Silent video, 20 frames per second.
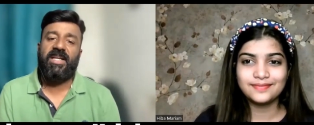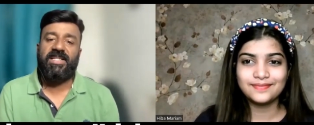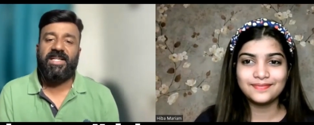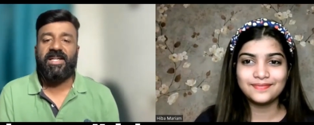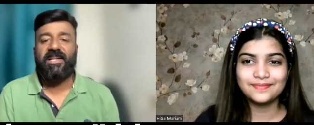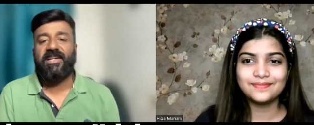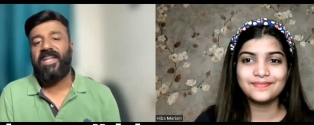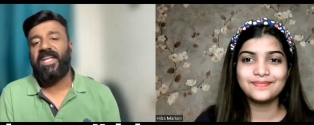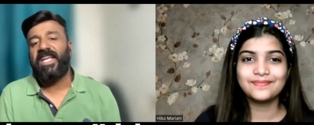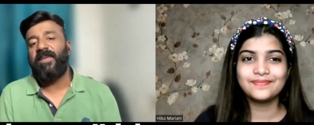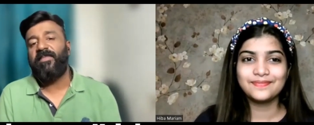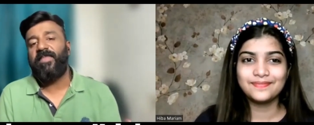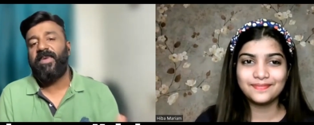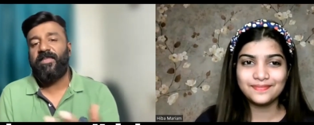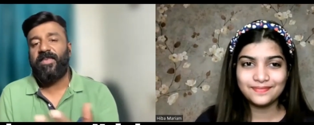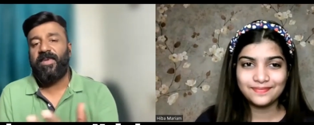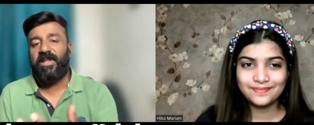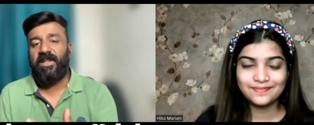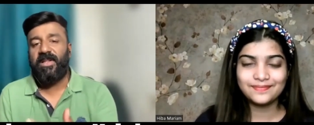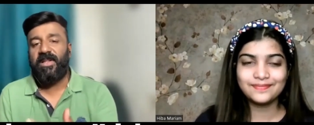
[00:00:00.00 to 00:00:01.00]
Speaker 1: I started taking
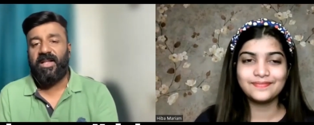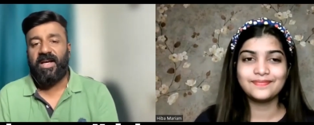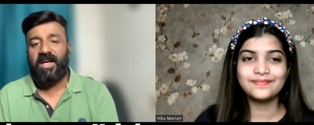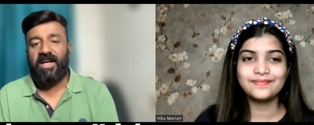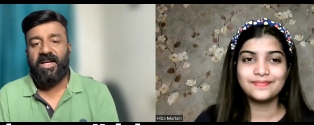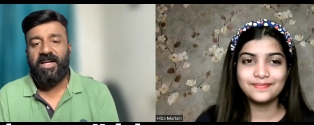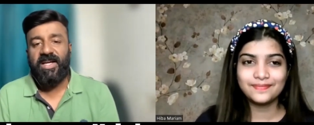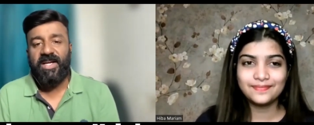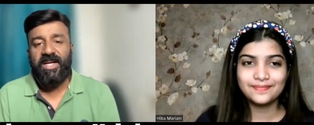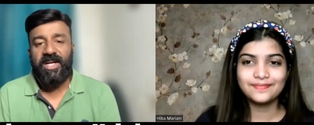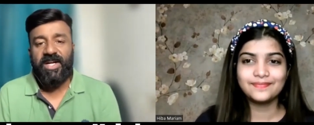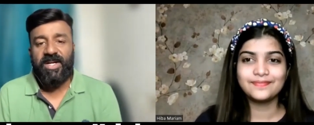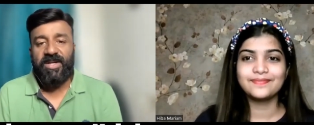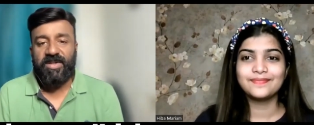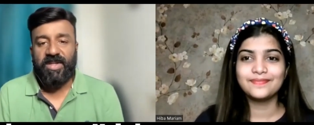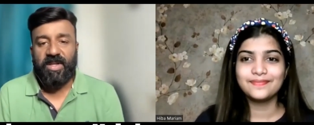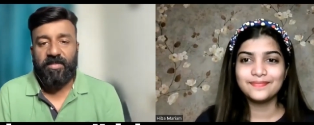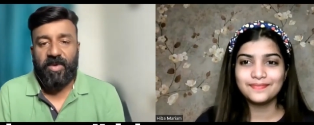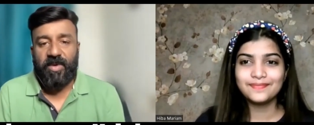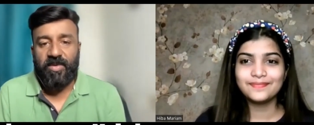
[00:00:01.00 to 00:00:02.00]
people uh, to
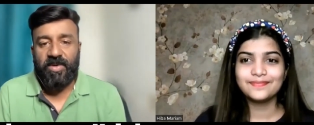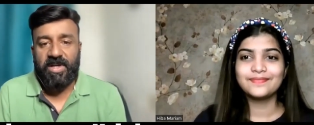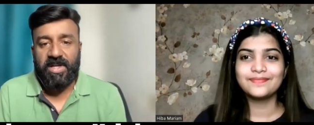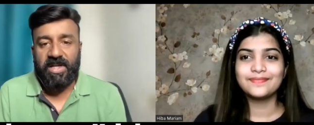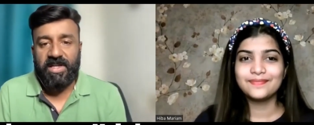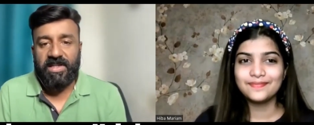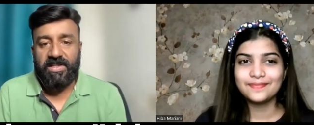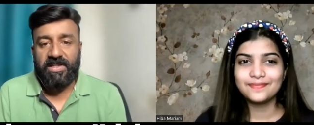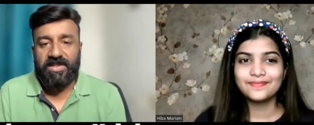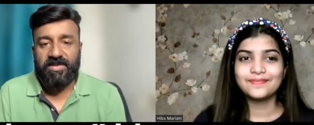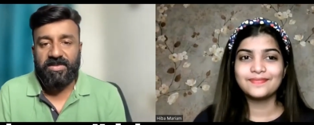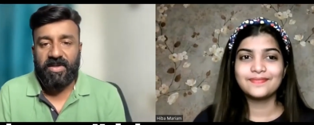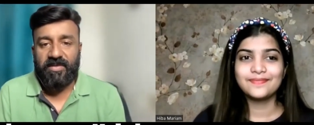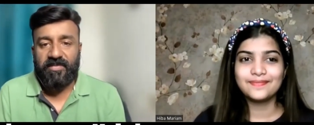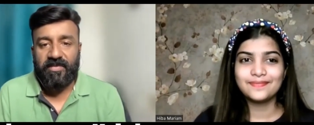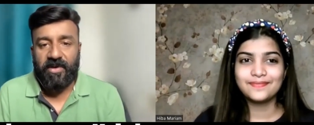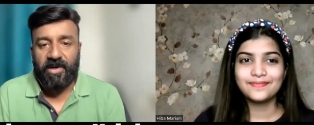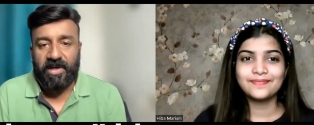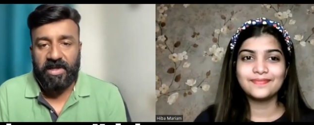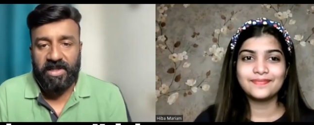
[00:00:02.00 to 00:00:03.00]
the mountains, to the
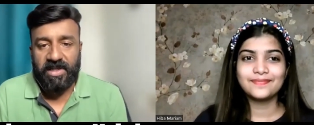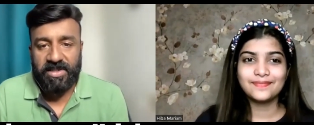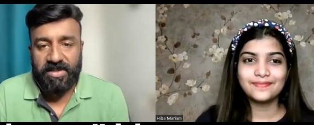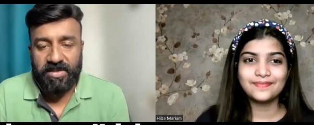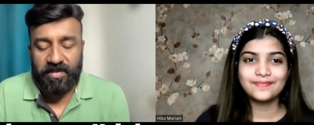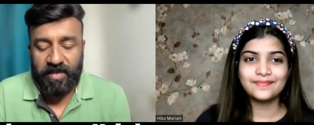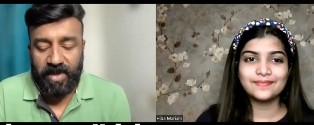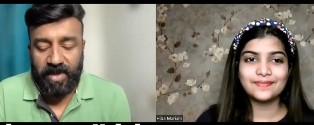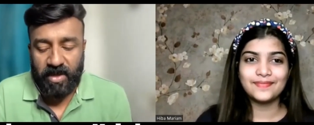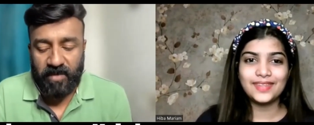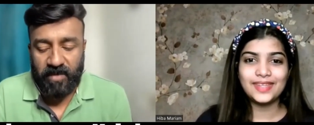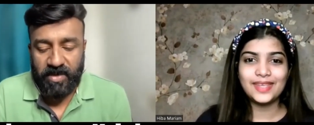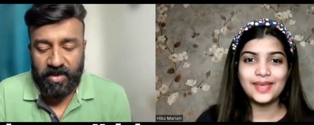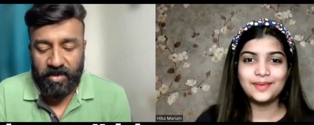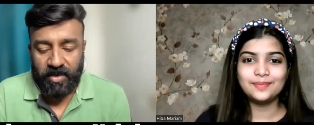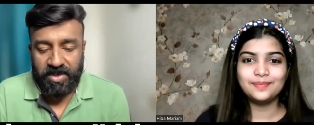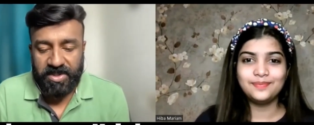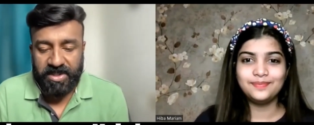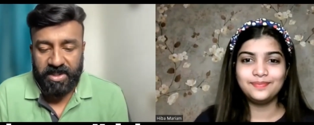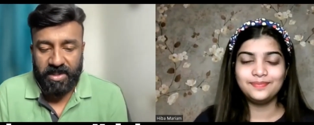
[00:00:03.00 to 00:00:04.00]
forest, to middle of the
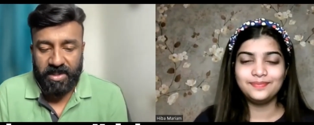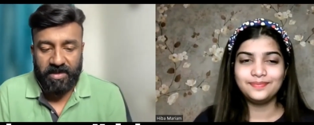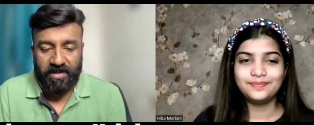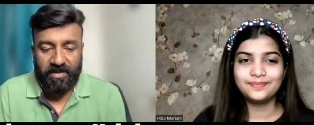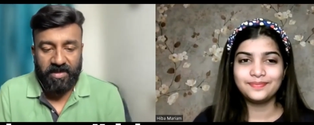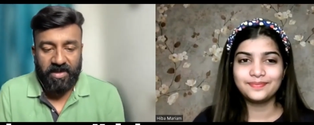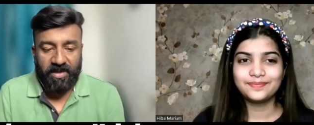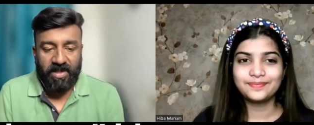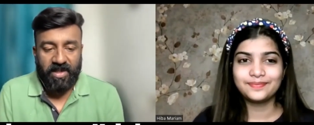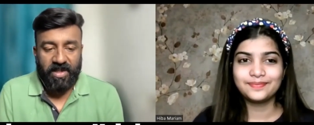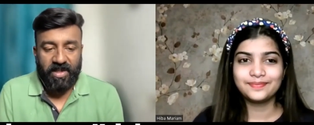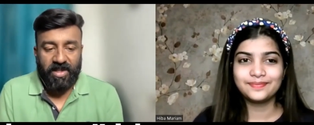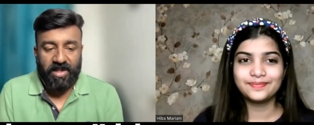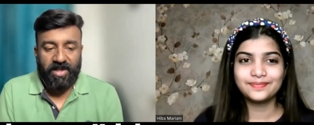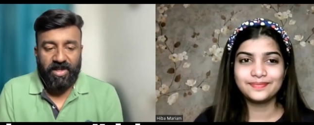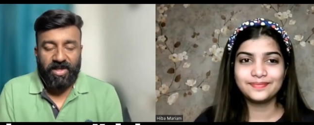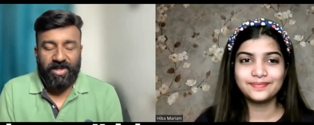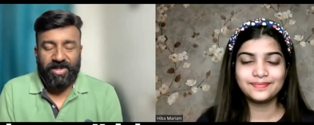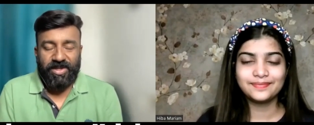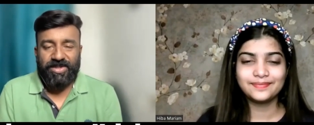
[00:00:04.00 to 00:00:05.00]
ocean,
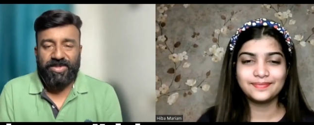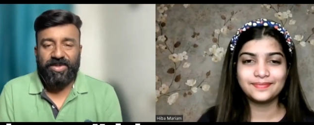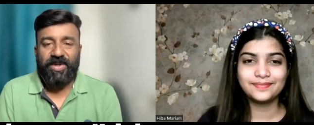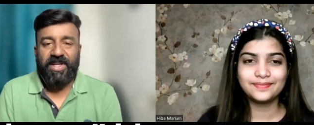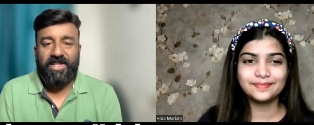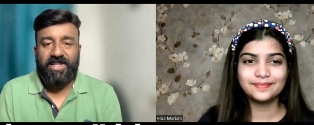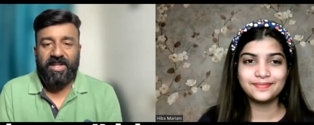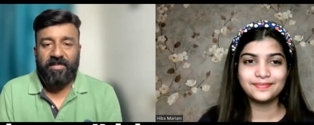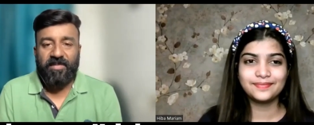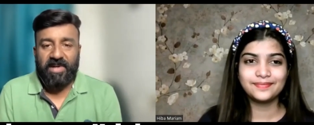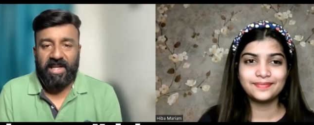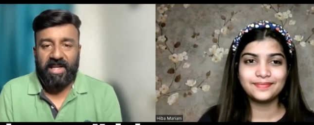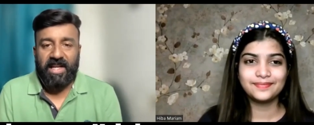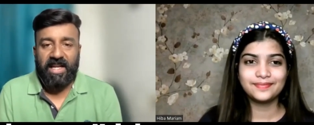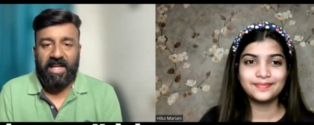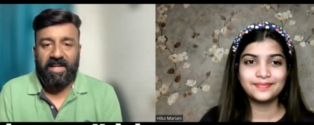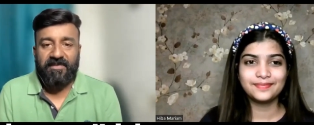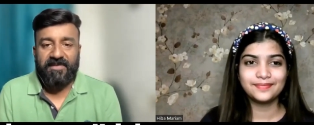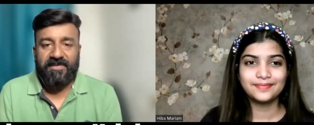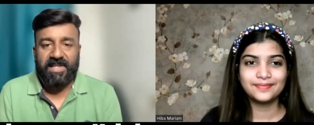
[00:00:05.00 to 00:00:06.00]
showing them real
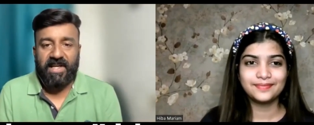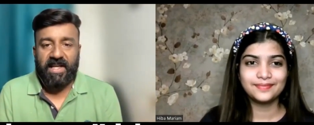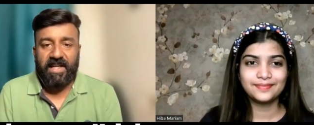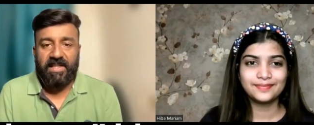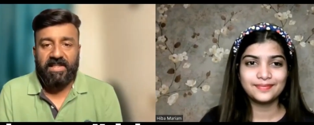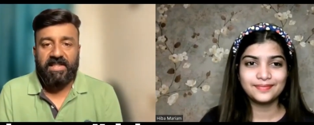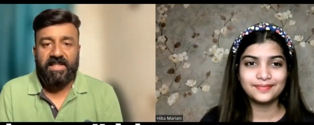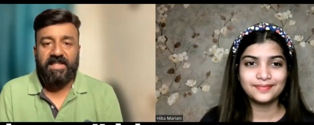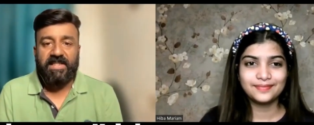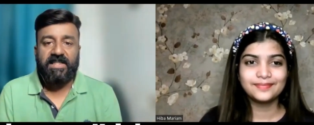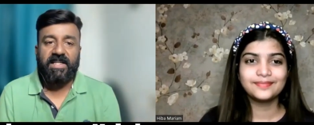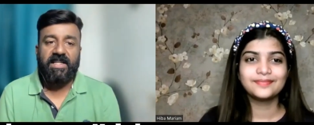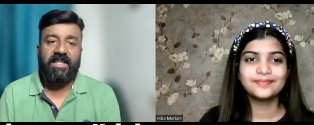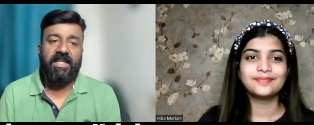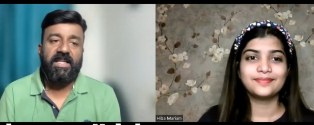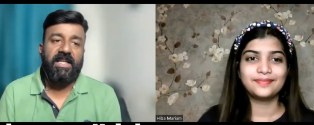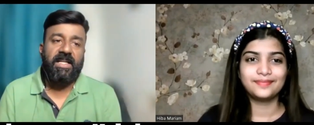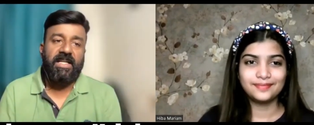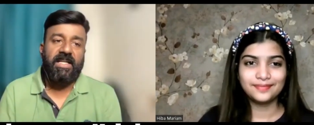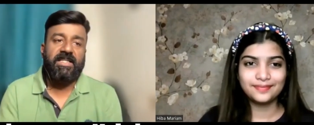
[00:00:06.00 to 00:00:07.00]
life challenges. And
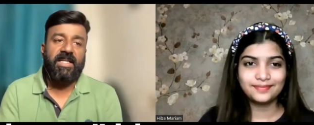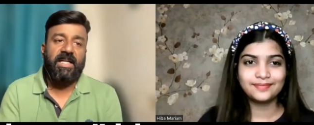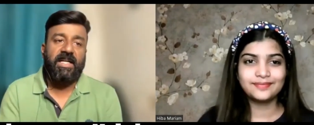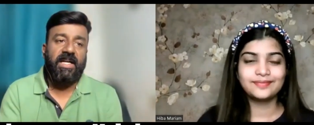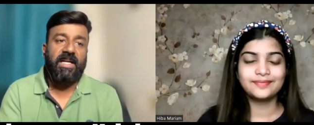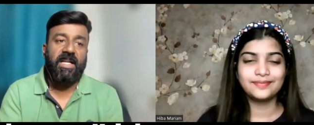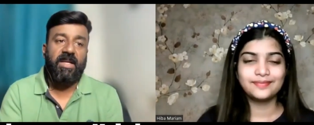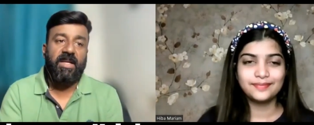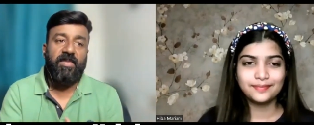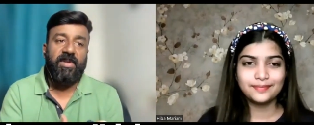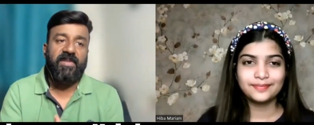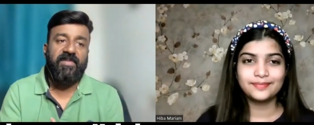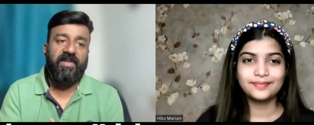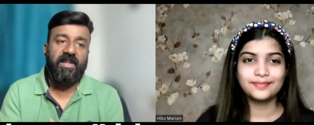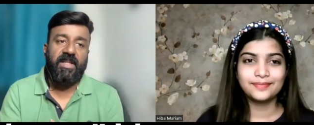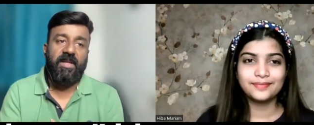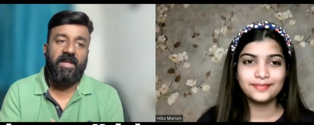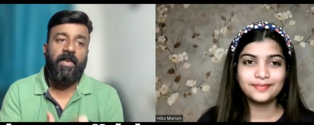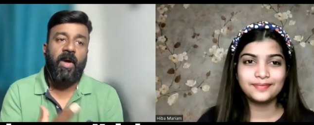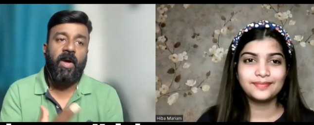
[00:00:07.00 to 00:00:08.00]
then I started
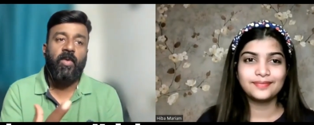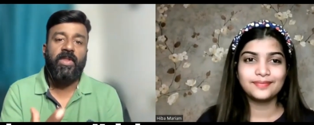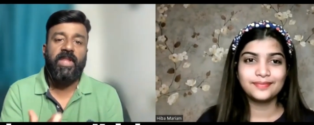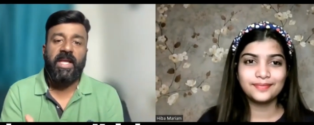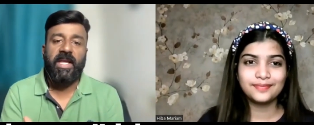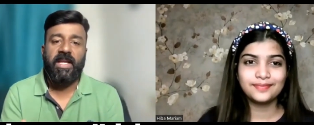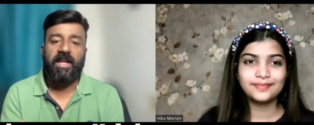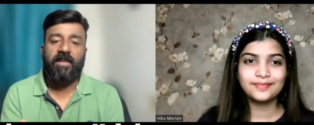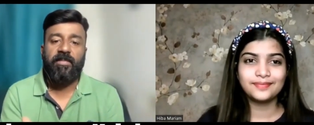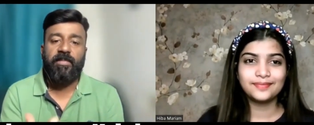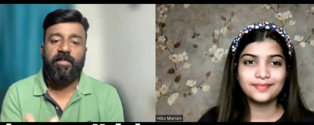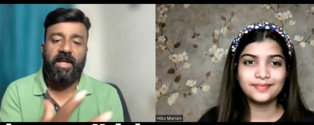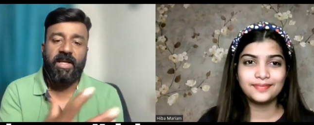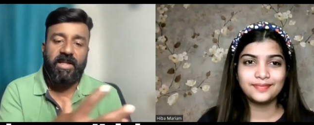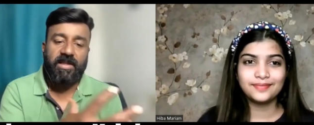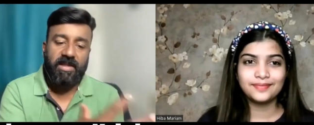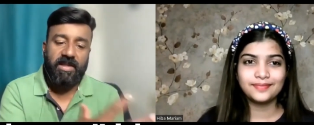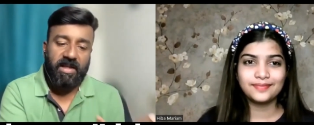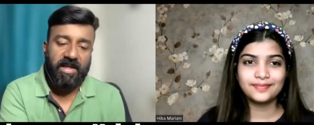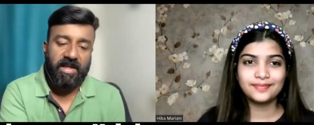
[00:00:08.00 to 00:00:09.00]
debriefing them how they can apply
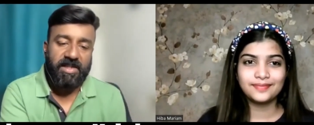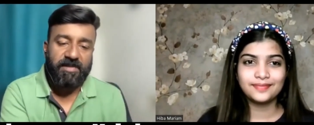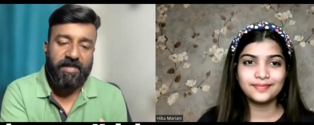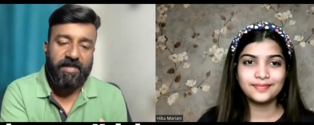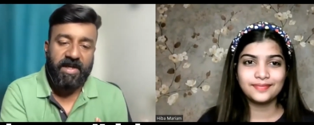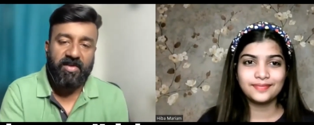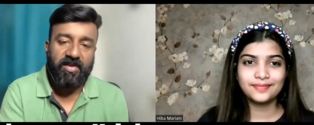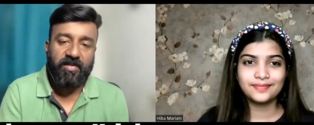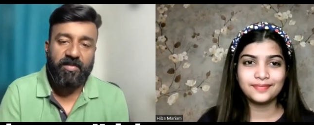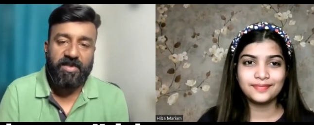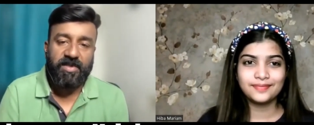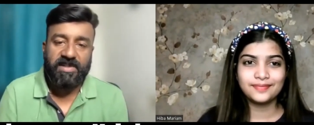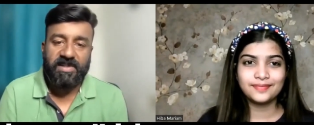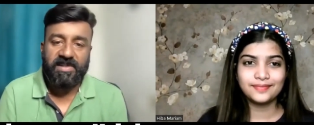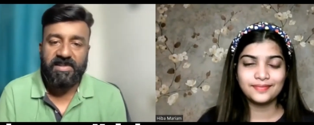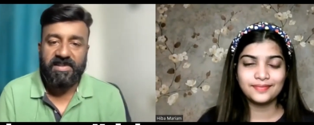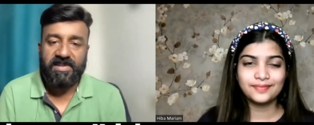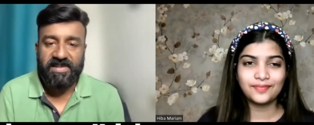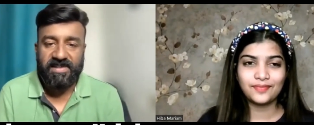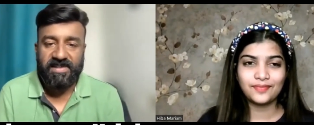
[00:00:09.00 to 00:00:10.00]
in their respective
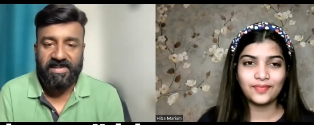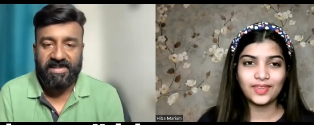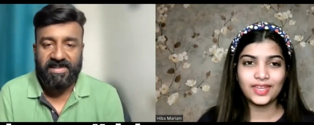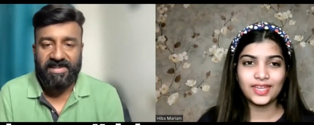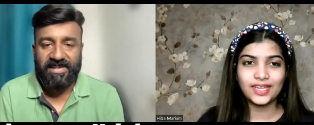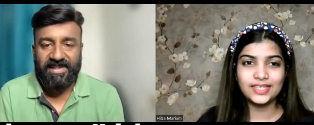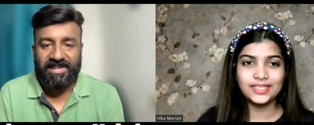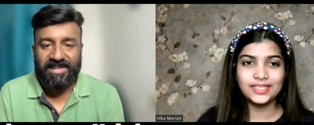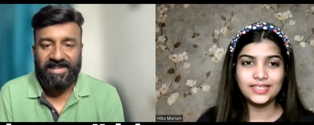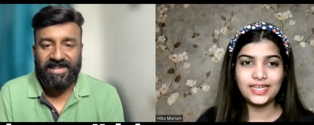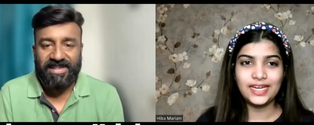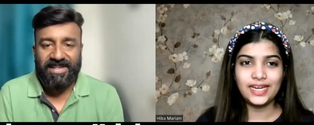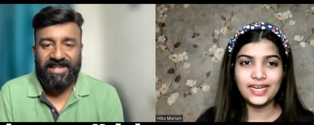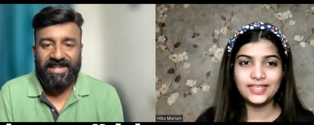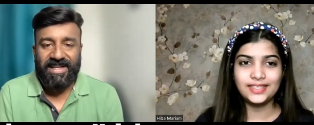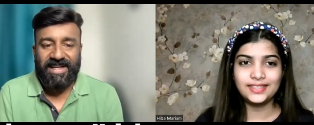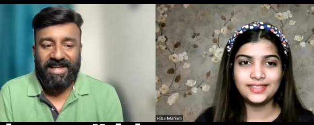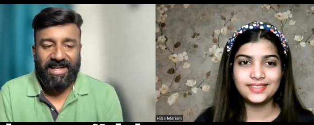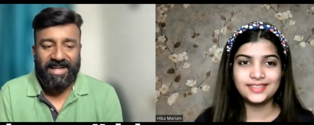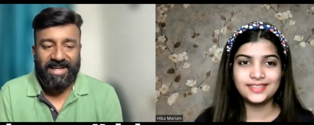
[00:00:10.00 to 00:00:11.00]
businesses. Right.